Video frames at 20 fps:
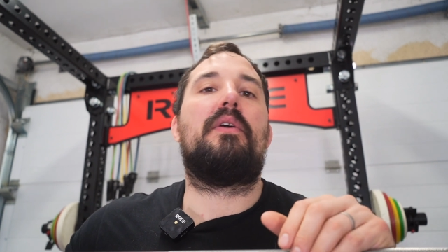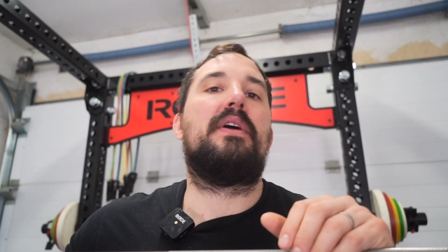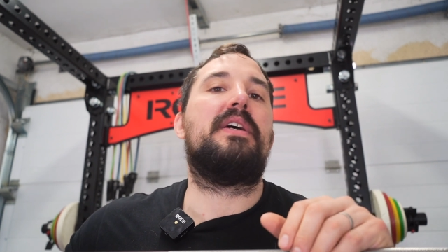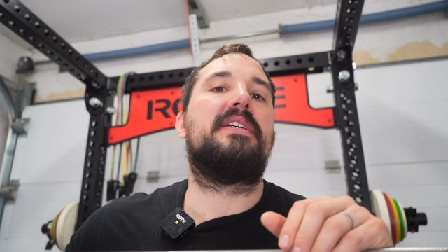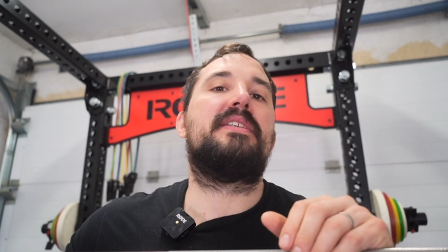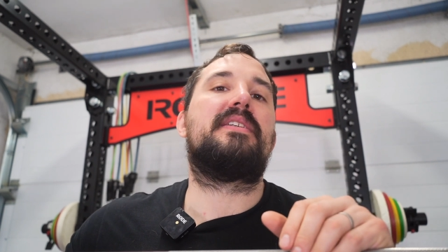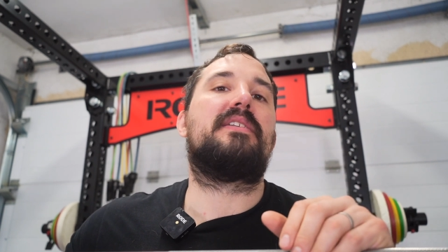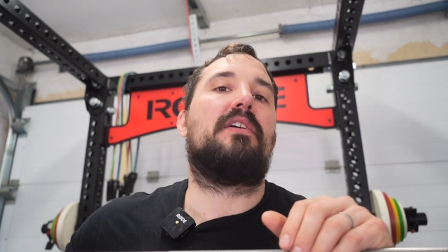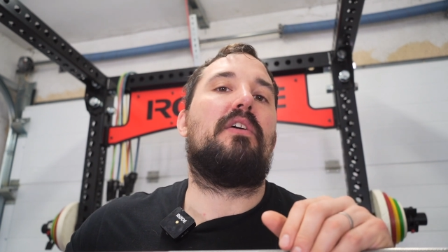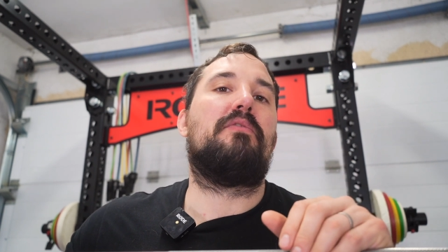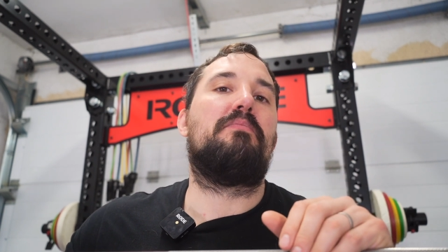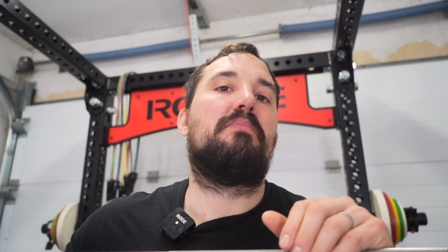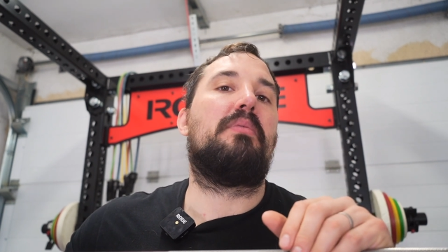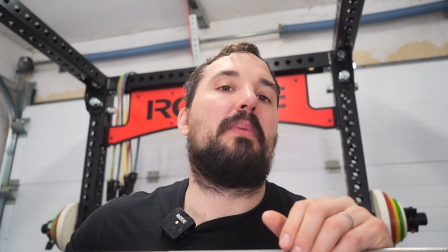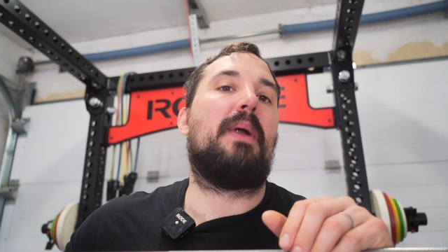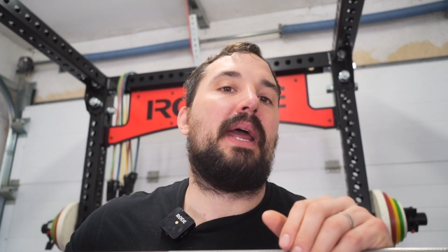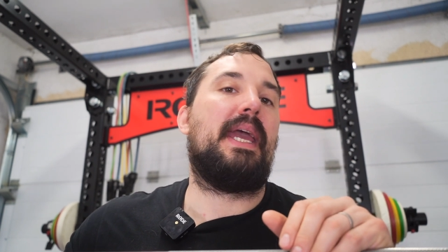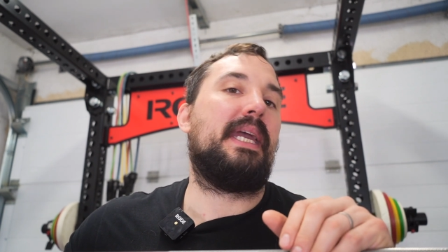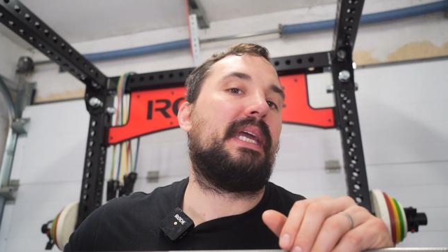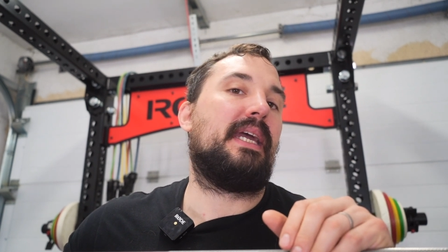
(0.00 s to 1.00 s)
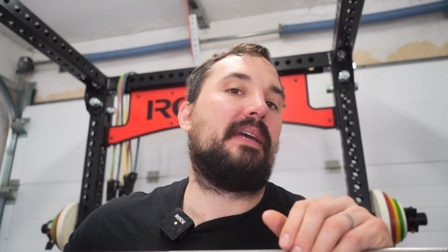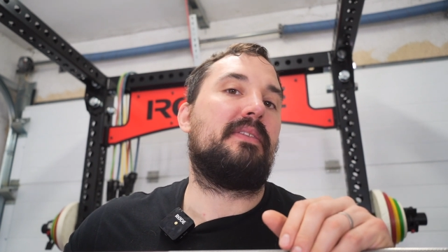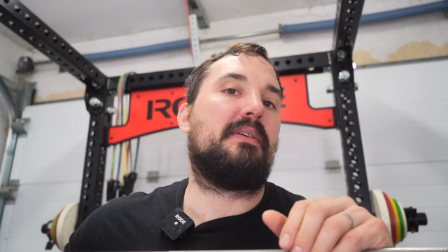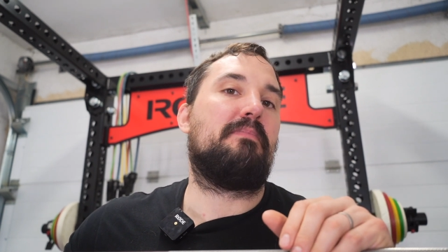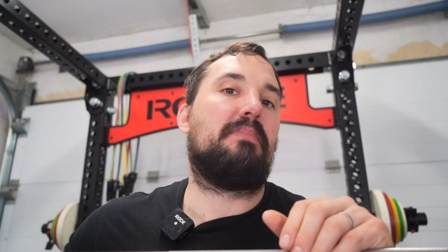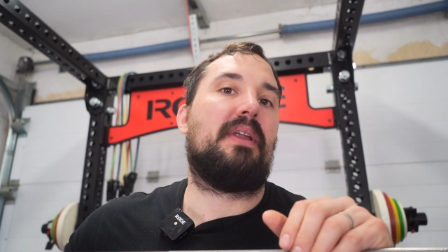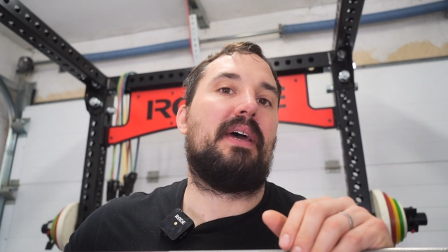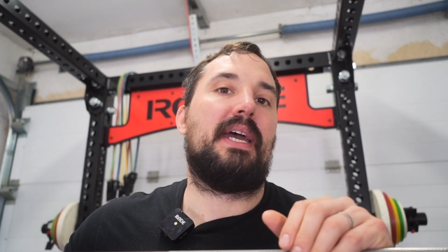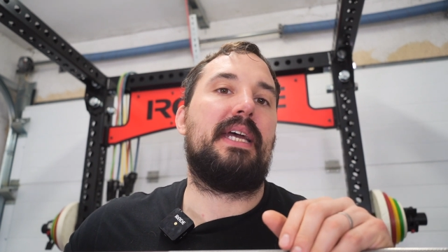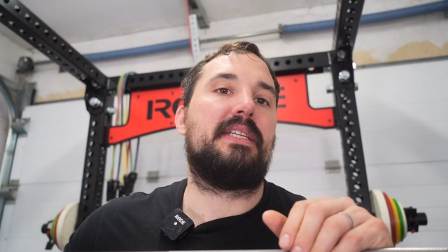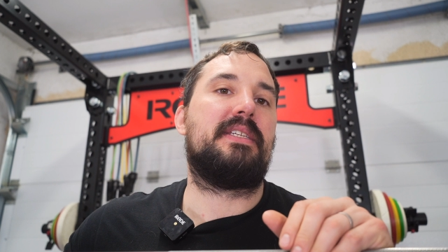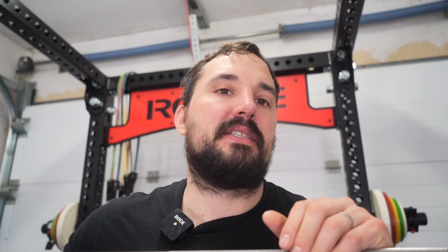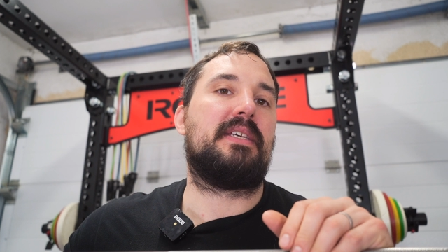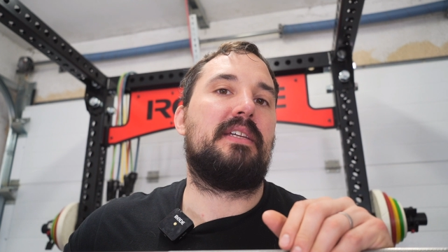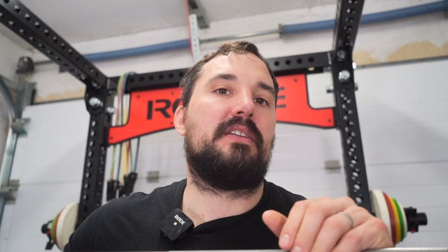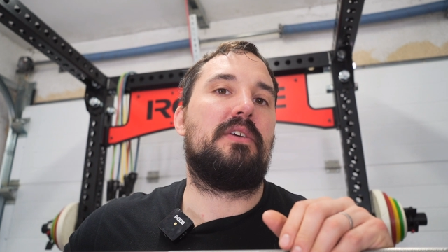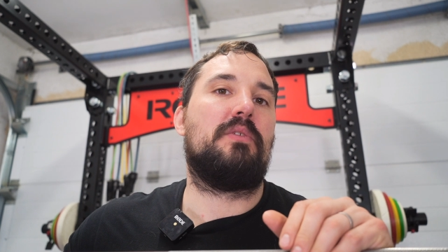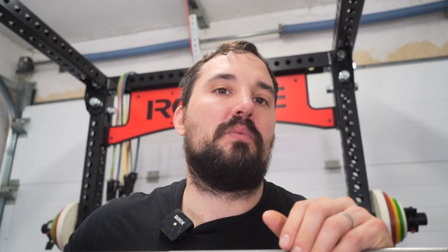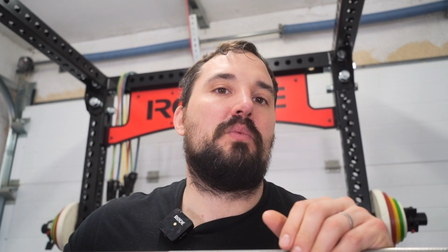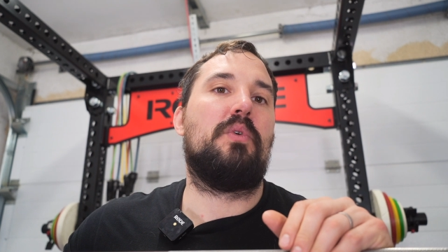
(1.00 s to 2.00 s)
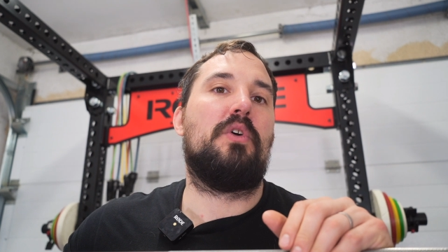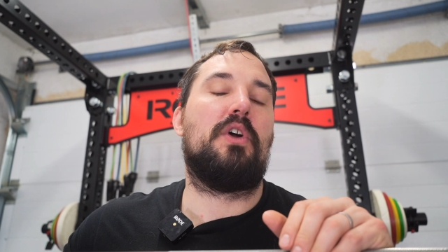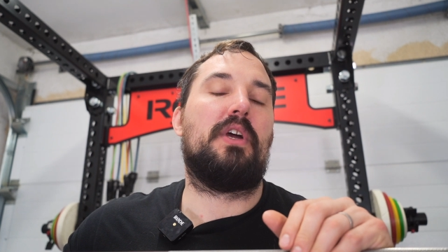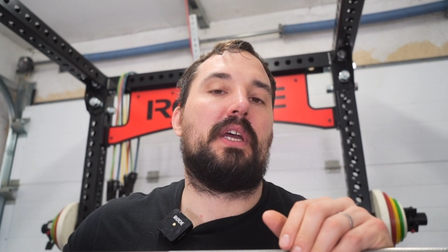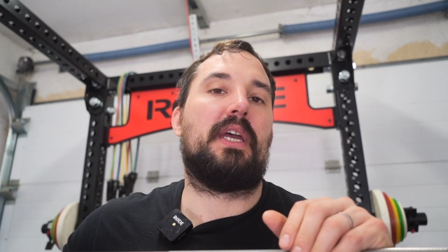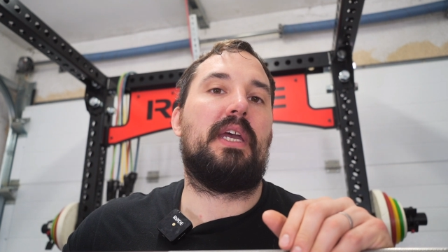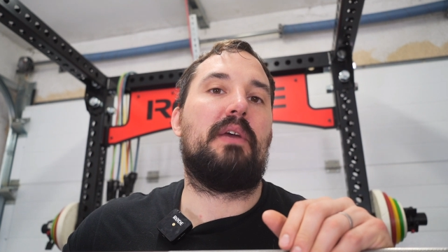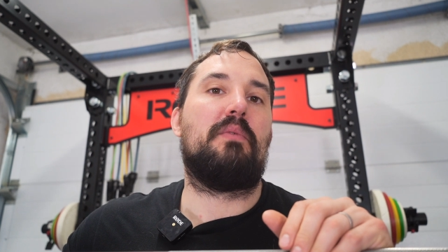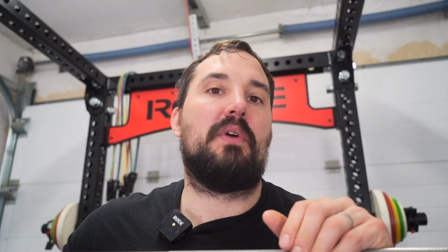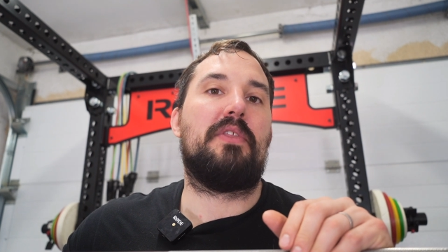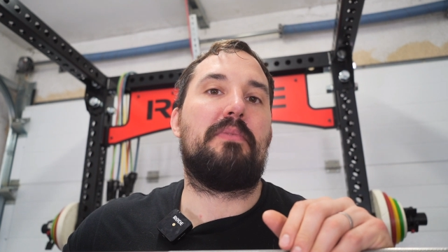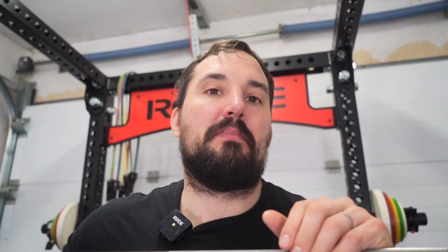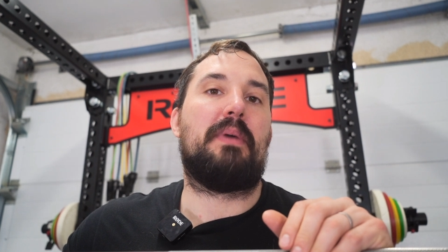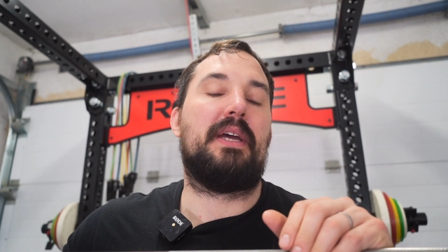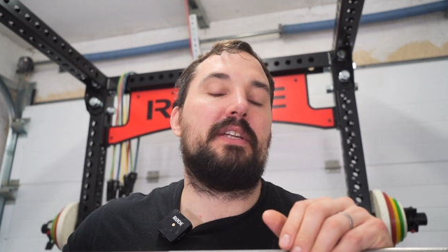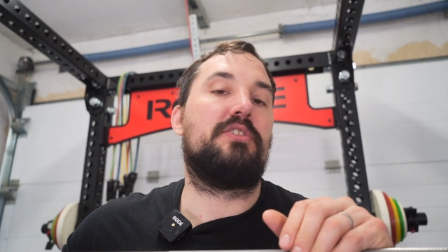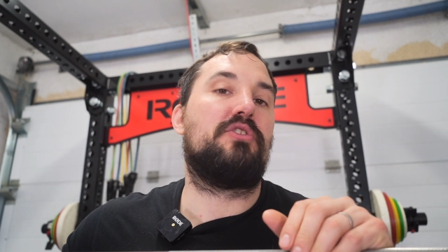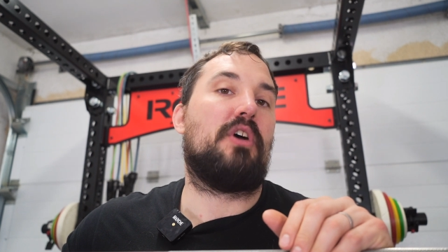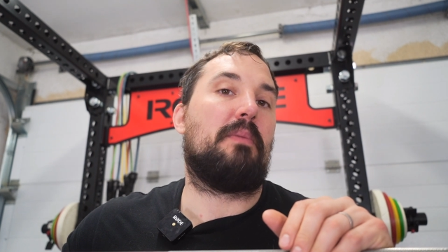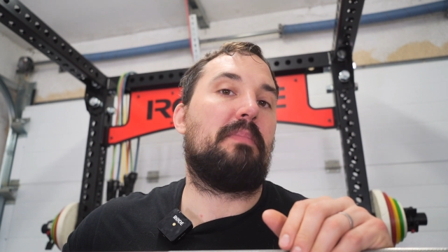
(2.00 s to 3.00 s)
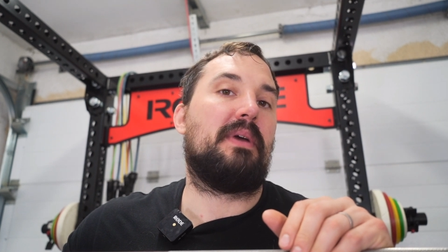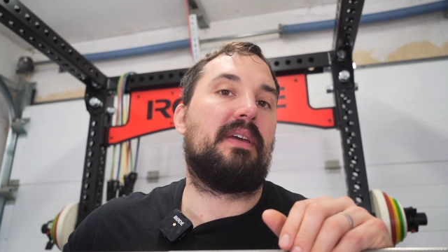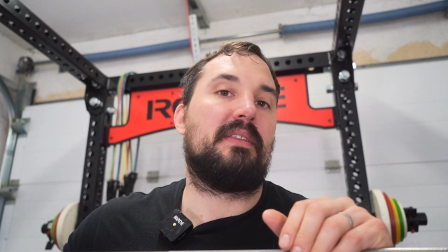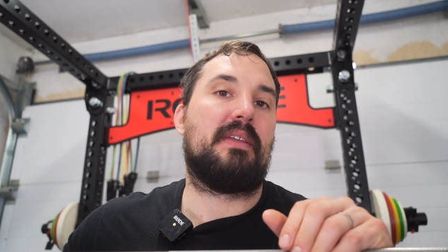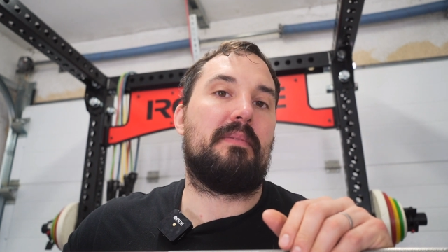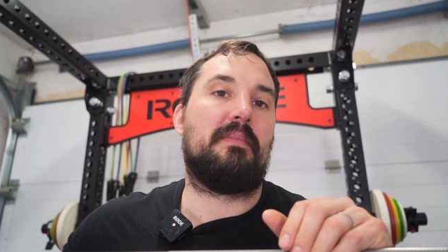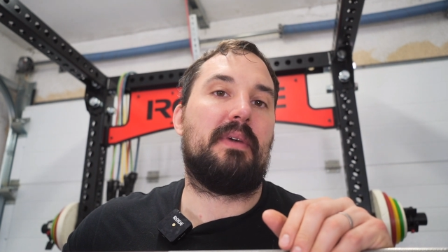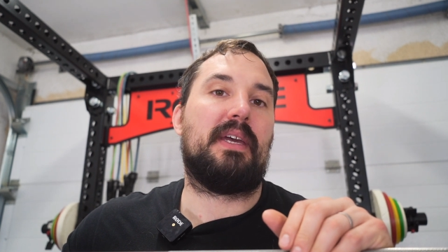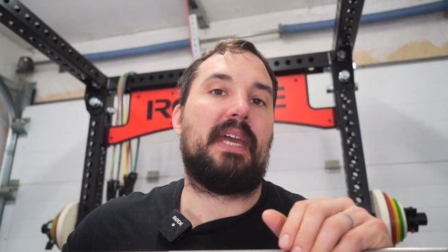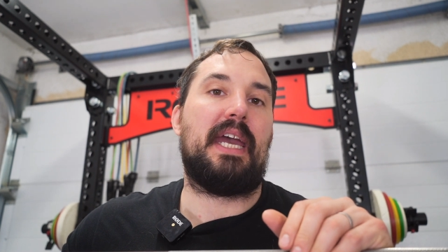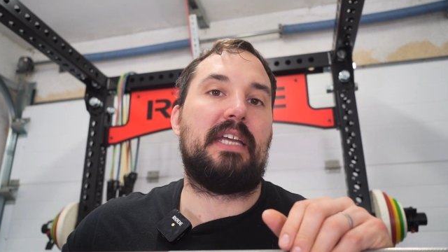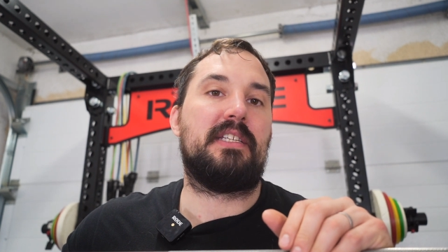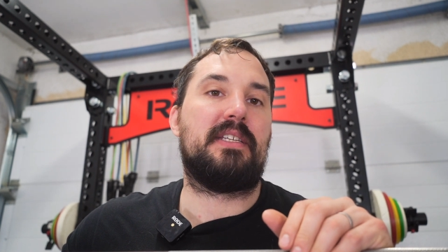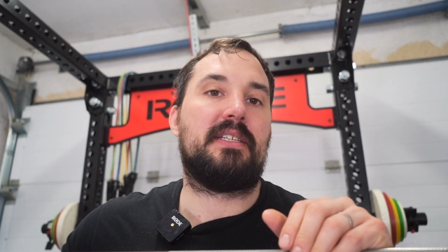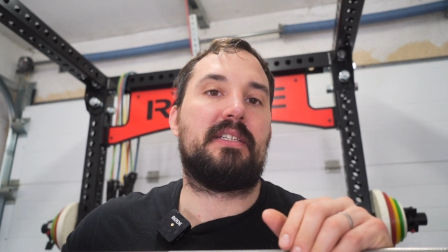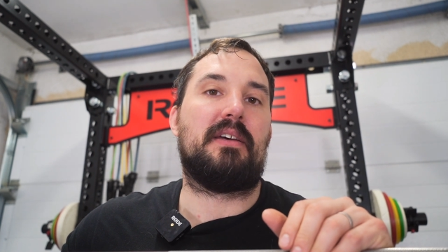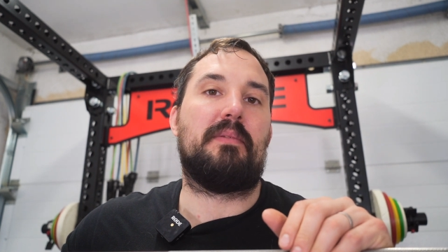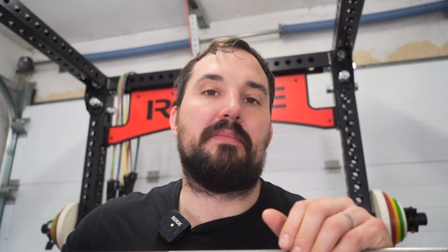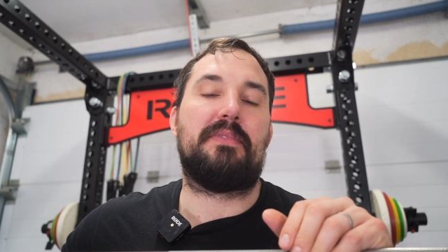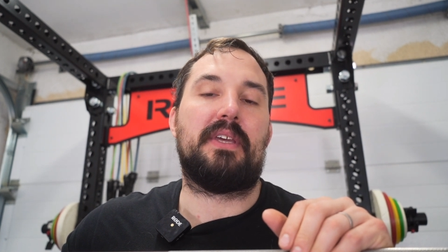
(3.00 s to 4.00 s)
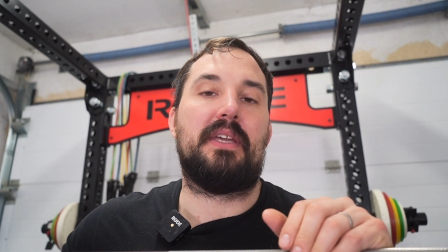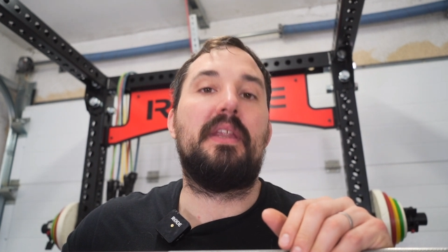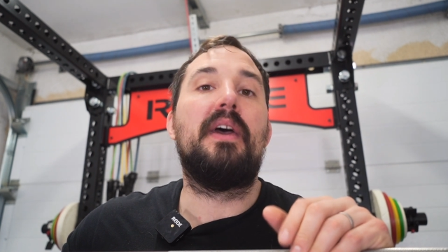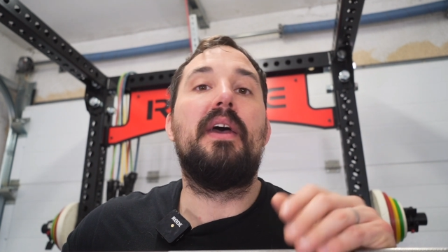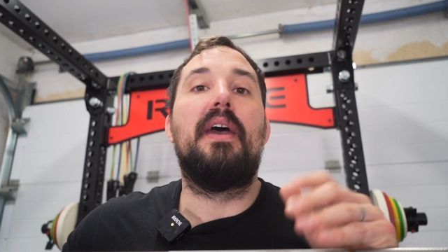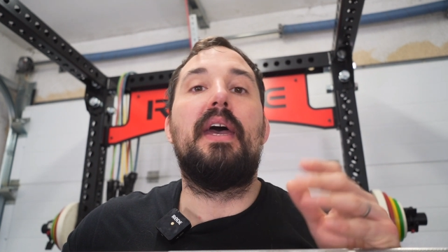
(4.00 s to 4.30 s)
risk of breaking the plates that you're working with by dropping them against something,